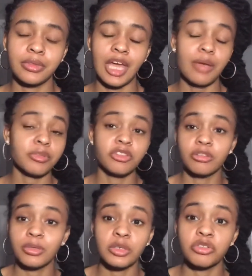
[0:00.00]
happen
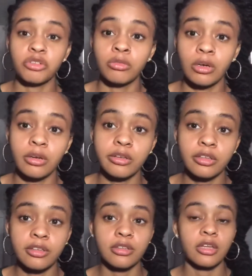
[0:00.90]
to be
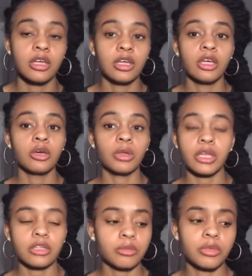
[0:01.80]
introverts. We
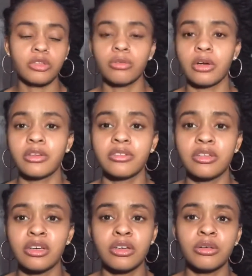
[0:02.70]
like to be to
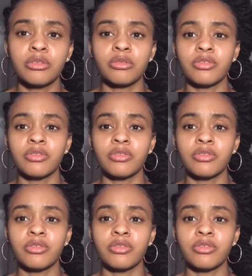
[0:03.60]
ourselves.